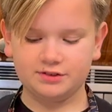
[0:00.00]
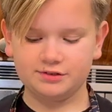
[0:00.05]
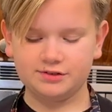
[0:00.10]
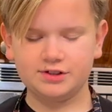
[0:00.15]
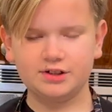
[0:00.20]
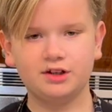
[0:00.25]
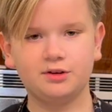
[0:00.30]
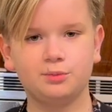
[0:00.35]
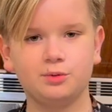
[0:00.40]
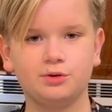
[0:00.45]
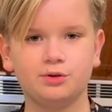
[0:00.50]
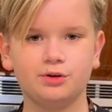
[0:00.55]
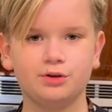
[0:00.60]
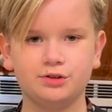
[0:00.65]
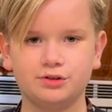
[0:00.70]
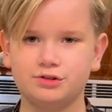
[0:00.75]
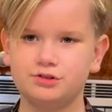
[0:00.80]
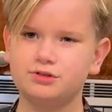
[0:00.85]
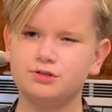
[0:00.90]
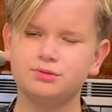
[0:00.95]
in Singapore
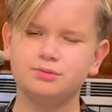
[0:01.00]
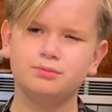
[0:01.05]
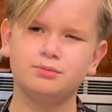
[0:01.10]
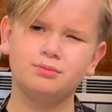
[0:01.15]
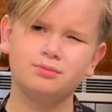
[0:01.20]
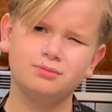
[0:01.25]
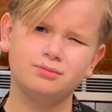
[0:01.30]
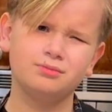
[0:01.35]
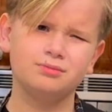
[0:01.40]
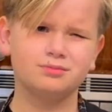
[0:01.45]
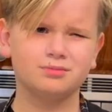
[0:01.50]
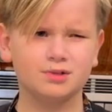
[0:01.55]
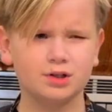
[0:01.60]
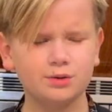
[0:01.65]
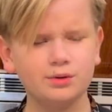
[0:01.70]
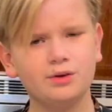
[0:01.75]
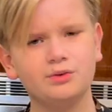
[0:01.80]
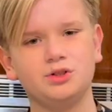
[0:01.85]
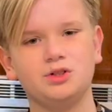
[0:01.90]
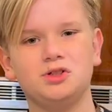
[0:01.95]
is
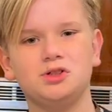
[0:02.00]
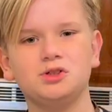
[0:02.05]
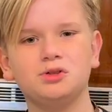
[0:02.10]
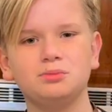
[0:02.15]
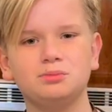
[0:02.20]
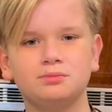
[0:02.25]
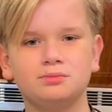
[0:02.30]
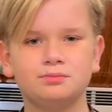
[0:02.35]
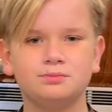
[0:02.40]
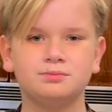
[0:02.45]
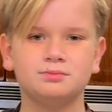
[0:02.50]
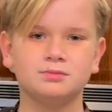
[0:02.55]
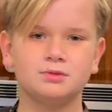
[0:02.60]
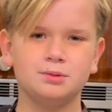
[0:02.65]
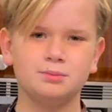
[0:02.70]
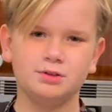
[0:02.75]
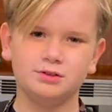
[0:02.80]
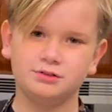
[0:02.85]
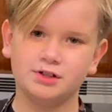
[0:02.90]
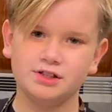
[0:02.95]
around a year, a
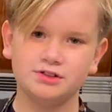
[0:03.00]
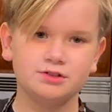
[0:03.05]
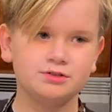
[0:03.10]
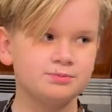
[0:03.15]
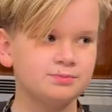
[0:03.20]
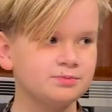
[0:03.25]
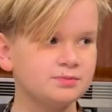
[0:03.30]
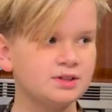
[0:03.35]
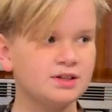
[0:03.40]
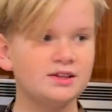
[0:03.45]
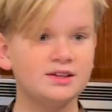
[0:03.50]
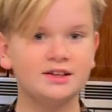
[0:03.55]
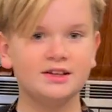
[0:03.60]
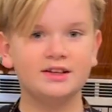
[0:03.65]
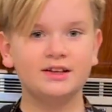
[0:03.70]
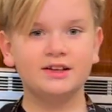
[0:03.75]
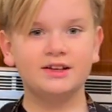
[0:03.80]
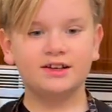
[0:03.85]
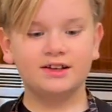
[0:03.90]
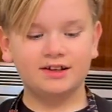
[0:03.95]
bit less.
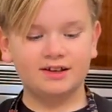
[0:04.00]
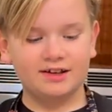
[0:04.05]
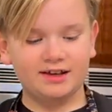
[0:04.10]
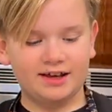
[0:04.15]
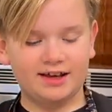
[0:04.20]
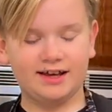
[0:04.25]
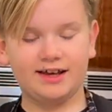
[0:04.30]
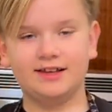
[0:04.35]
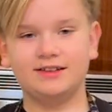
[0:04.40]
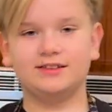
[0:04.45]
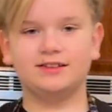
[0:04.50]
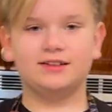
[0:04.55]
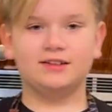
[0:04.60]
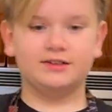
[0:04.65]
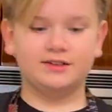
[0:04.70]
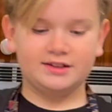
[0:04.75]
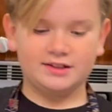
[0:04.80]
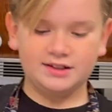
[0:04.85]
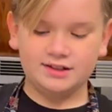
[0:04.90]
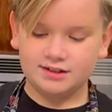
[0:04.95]
And
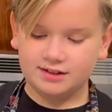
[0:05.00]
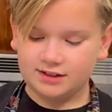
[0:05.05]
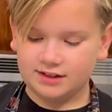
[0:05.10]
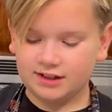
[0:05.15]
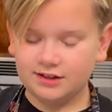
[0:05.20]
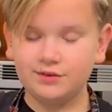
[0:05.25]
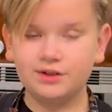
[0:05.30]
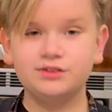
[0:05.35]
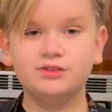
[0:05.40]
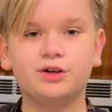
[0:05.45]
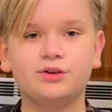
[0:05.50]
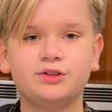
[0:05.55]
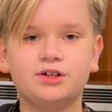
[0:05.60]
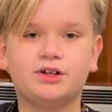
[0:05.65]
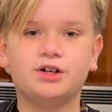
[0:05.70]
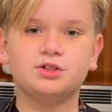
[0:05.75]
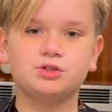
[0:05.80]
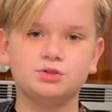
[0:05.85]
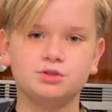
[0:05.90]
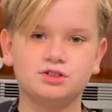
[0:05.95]
even though the
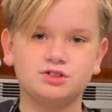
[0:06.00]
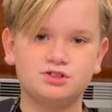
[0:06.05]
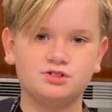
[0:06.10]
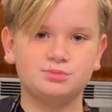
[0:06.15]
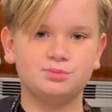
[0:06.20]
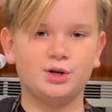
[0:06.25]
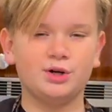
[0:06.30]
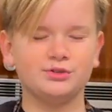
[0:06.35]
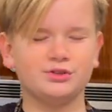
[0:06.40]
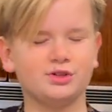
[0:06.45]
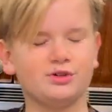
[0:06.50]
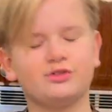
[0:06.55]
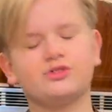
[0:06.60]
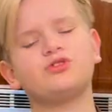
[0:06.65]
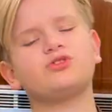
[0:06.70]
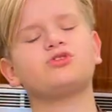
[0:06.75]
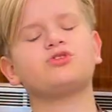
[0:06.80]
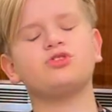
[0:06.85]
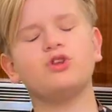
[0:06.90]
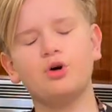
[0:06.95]
country is small, there is
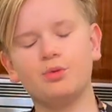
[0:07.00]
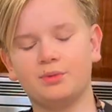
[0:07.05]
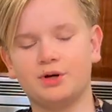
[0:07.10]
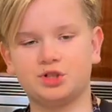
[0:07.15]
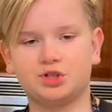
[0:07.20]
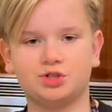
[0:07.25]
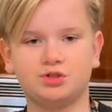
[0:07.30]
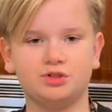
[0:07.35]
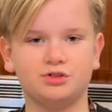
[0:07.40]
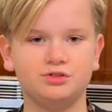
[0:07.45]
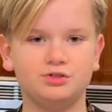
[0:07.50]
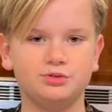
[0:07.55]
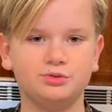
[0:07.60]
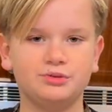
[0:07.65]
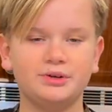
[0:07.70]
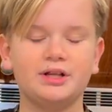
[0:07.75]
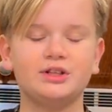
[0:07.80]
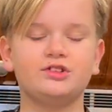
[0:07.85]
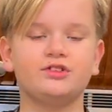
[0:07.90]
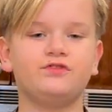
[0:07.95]
so much to do
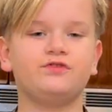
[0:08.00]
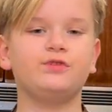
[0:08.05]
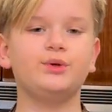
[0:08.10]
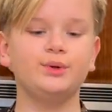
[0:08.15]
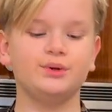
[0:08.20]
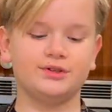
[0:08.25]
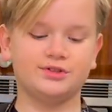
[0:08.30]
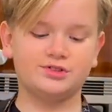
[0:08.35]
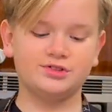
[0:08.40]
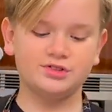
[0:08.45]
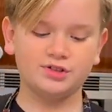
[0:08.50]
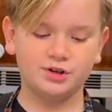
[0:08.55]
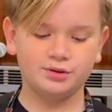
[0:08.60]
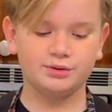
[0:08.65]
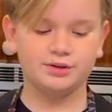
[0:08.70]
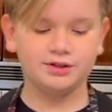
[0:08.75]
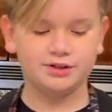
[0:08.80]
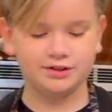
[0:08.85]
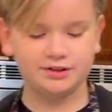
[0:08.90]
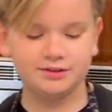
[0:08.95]
and the food is so
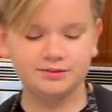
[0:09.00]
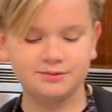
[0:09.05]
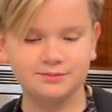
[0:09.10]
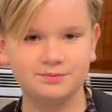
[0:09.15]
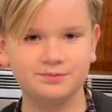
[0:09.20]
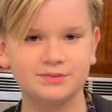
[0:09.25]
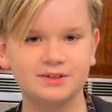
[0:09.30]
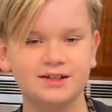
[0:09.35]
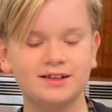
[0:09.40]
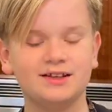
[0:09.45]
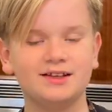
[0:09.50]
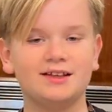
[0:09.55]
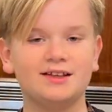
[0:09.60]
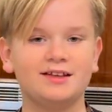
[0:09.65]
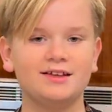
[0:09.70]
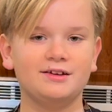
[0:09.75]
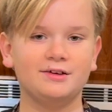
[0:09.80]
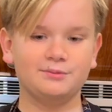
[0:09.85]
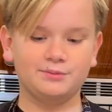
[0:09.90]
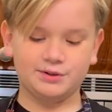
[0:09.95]
good.
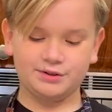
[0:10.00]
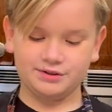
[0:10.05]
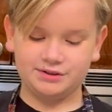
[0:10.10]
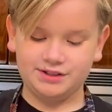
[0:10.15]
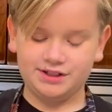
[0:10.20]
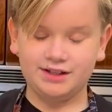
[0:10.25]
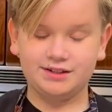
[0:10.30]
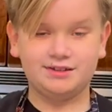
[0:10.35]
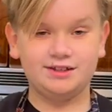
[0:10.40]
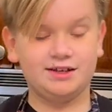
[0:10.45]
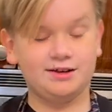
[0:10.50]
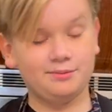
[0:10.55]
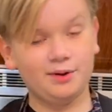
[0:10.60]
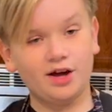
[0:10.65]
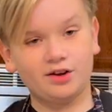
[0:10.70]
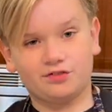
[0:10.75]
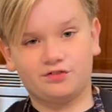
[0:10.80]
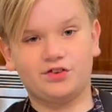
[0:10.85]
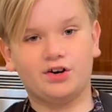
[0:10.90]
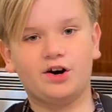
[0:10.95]
Well, the
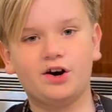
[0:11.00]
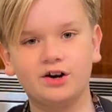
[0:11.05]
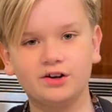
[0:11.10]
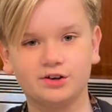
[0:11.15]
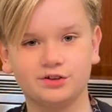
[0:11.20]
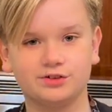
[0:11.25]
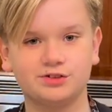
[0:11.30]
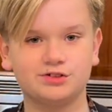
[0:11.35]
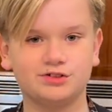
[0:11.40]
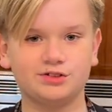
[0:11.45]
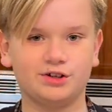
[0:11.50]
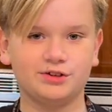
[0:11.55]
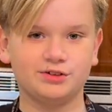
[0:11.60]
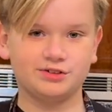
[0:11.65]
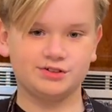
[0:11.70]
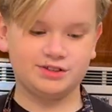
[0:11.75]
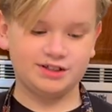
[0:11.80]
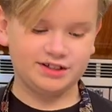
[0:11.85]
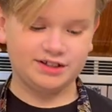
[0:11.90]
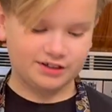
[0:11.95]
amount of hawker
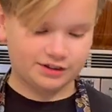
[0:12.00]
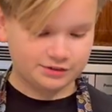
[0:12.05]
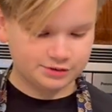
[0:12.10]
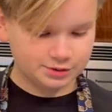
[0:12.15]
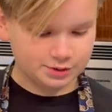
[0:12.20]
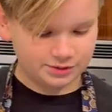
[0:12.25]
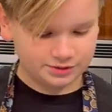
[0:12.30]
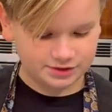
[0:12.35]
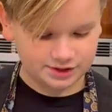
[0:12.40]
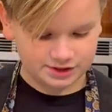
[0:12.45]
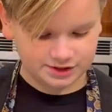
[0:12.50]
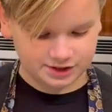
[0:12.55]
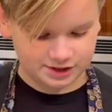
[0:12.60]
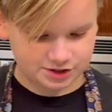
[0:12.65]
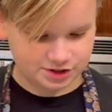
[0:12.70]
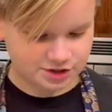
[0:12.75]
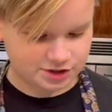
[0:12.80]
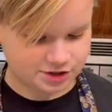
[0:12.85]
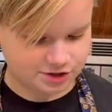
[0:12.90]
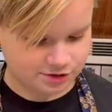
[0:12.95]
stalls that include the
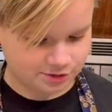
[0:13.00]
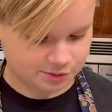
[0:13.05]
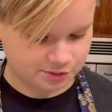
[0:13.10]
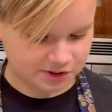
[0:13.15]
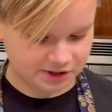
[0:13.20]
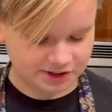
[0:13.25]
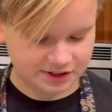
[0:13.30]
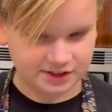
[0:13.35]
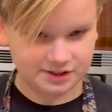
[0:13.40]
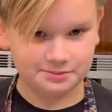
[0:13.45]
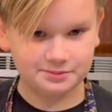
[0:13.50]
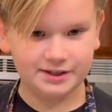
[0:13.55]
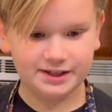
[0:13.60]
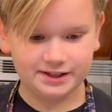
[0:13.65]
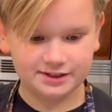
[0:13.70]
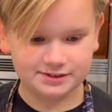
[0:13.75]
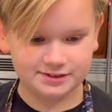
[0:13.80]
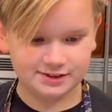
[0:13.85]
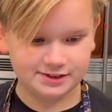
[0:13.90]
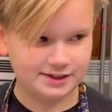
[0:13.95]
dish we're gonna
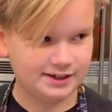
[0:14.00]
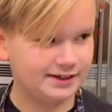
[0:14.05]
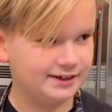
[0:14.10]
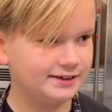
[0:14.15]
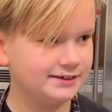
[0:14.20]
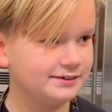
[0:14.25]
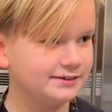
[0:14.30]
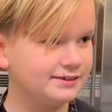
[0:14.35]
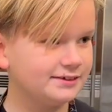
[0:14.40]
make today,